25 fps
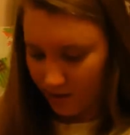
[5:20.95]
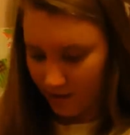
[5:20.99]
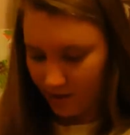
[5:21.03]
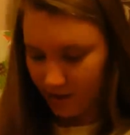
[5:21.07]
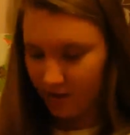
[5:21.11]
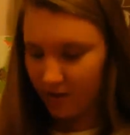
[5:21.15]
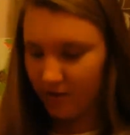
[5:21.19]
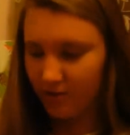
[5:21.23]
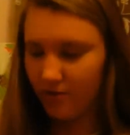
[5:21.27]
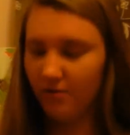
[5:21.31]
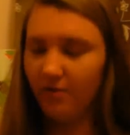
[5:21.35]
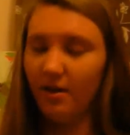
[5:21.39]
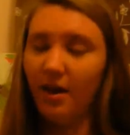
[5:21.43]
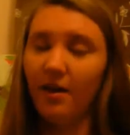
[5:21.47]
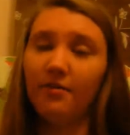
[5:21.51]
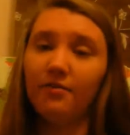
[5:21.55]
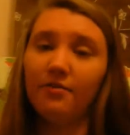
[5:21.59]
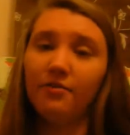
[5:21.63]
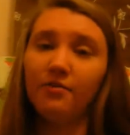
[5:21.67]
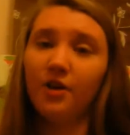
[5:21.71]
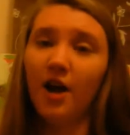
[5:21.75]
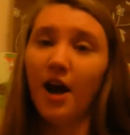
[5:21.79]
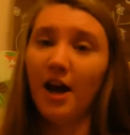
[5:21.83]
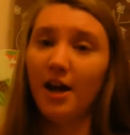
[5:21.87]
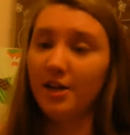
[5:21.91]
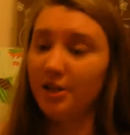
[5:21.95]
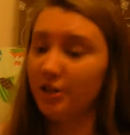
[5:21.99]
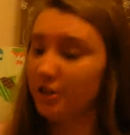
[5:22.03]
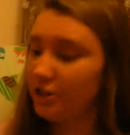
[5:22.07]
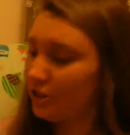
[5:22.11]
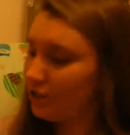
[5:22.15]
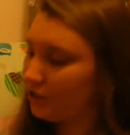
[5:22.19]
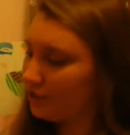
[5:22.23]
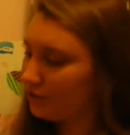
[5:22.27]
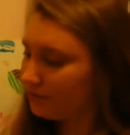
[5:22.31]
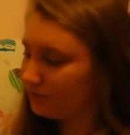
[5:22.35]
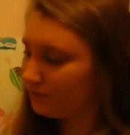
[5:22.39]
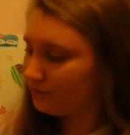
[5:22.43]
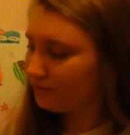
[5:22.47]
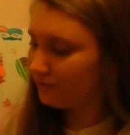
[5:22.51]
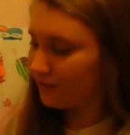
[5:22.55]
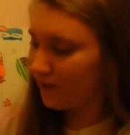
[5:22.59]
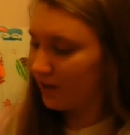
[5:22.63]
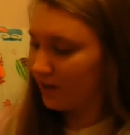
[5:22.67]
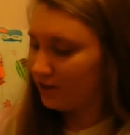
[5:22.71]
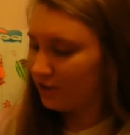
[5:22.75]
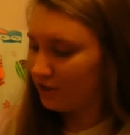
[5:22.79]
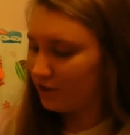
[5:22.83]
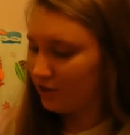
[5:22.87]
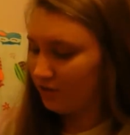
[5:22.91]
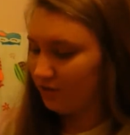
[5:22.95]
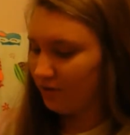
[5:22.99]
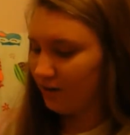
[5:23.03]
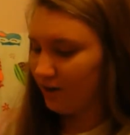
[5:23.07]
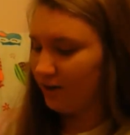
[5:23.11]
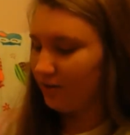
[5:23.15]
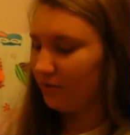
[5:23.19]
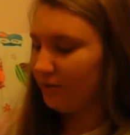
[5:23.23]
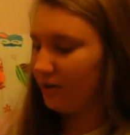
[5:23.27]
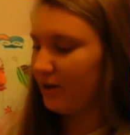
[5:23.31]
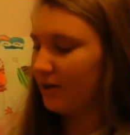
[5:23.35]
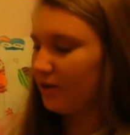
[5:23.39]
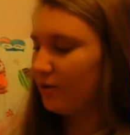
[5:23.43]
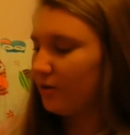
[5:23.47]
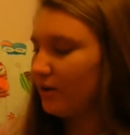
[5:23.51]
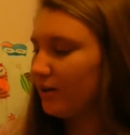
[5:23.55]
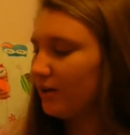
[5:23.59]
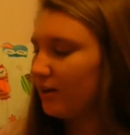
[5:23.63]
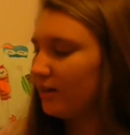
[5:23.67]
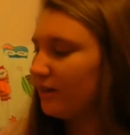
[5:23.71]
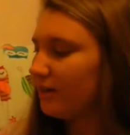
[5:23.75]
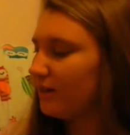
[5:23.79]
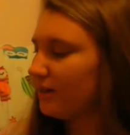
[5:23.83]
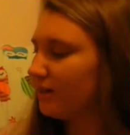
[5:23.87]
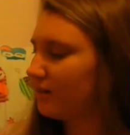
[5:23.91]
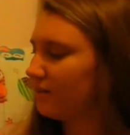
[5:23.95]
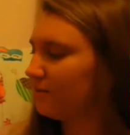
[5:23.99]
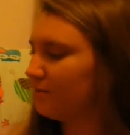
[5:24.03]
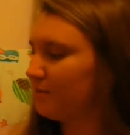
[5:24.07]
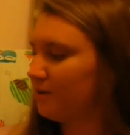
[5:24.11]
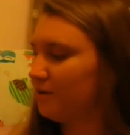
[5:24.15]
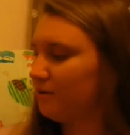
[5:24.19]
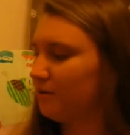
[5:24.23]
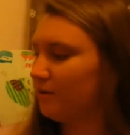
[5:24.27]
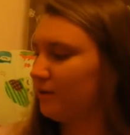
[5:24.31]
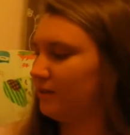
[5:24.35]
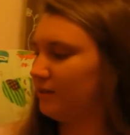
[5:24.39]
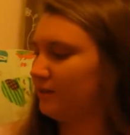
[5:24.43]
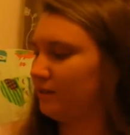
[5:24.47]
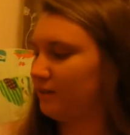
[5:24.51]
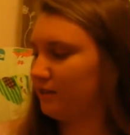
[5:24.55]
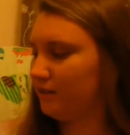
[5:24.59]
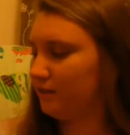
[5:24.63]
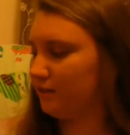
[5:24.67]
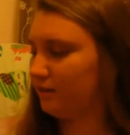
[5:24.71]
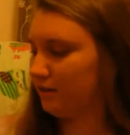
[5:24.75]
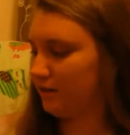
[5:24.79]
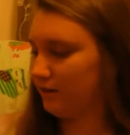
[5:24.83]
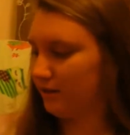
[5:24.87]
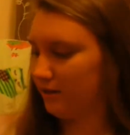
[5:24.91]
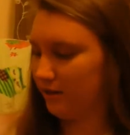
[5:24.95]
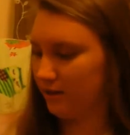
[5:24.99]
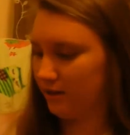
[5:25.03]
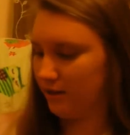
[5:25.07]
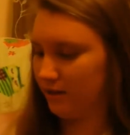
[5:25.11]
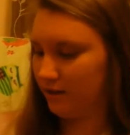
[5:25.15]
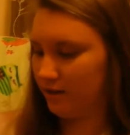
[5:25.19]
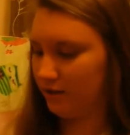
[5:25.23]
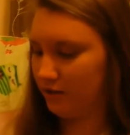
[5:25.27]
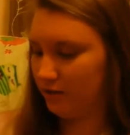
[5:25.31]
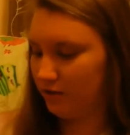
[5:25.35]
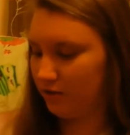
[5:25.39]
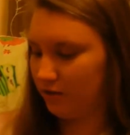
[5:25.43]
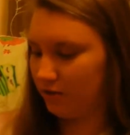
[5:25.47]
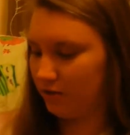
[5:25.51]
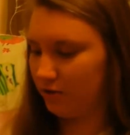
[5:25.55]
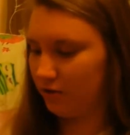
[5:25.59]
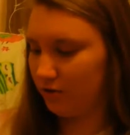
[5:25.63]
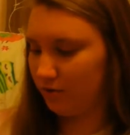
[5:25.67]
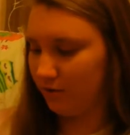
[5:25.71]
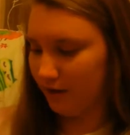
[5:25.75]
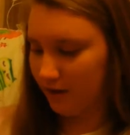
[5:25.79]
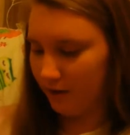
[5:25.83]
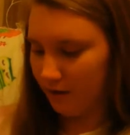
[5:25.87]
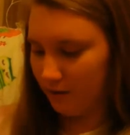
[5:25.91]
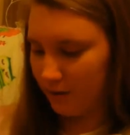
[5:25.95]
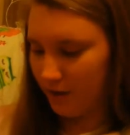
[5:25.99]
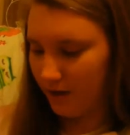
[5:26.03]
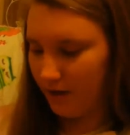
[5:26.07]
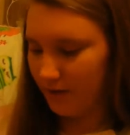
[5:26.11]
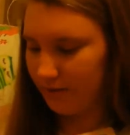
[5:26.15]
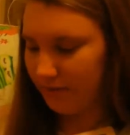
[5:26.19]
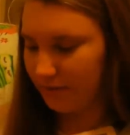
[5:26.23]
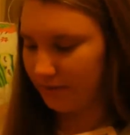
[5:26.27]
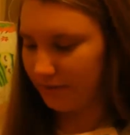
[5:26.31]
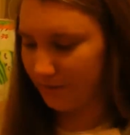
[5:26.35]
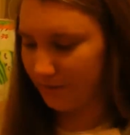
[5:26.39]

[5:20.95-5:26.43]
So that frightened her, and she ran away. Quit looking, Winston. So she ran away.